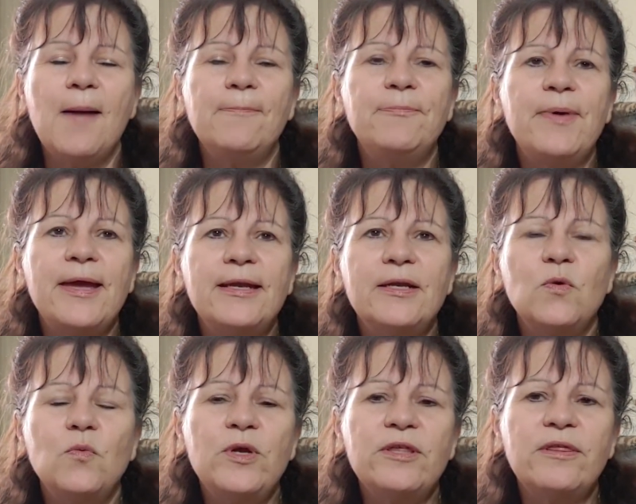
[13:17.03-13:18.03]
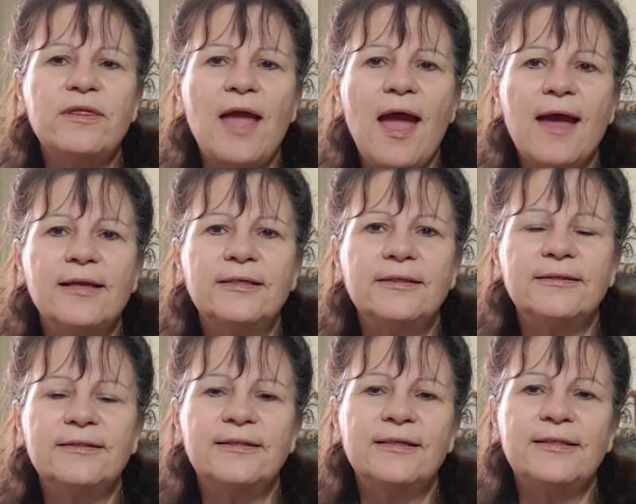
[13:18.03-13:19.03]
But with that,
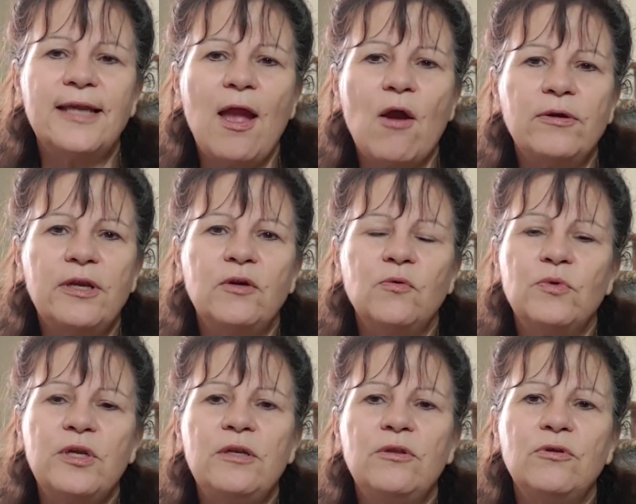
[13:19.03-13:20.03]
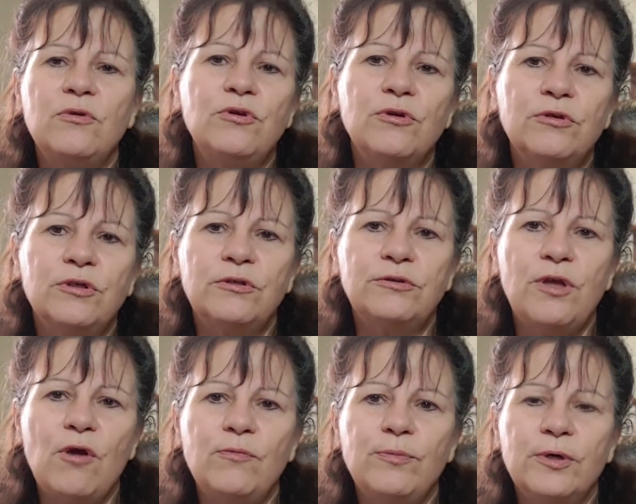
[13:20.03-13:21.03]
sit down and read through your little
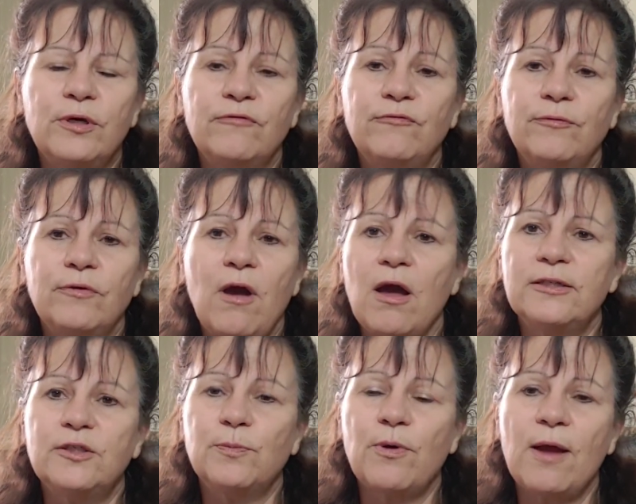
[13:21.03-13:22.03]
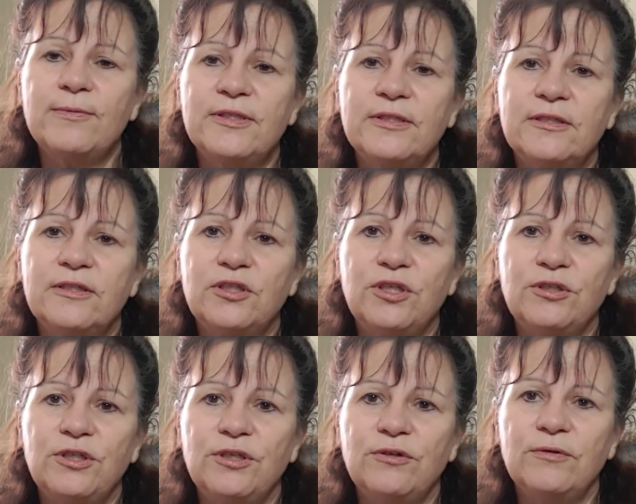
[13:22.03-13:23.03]
notebook of God's promises to
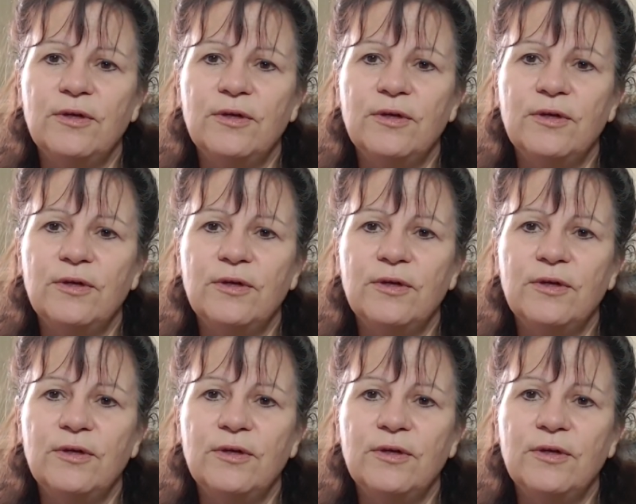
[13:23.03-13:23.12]
you.